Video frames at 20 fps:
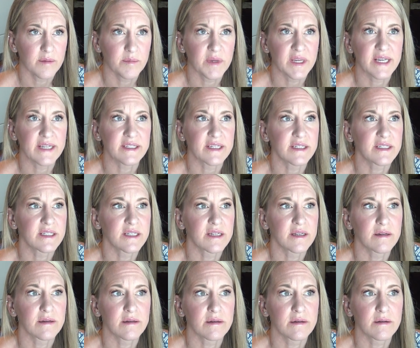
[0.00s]
Because I
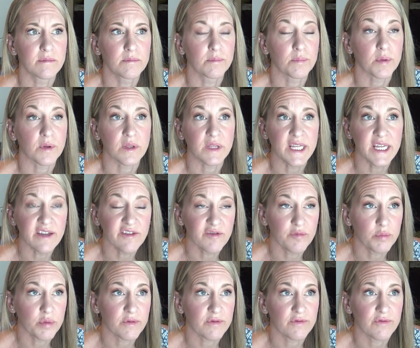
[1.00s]
didn't
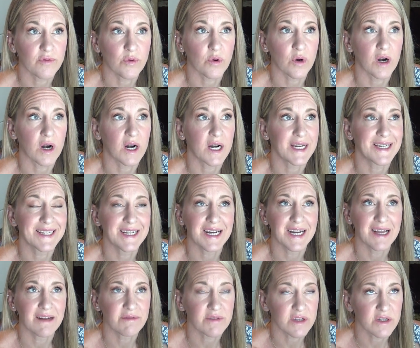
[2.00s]
believe before, I
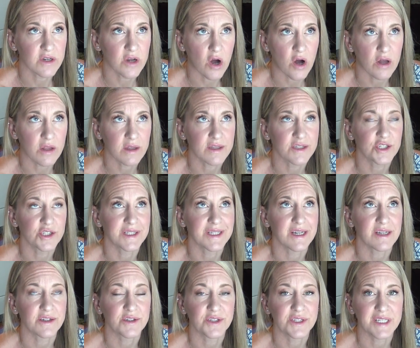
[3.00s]
didn't have the knowledge and the
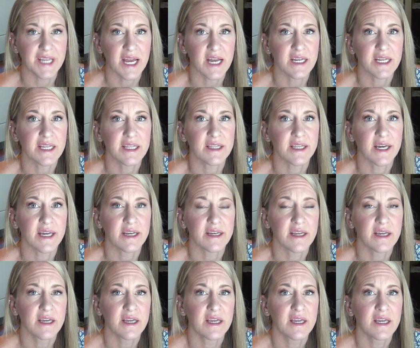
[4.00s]
understanding that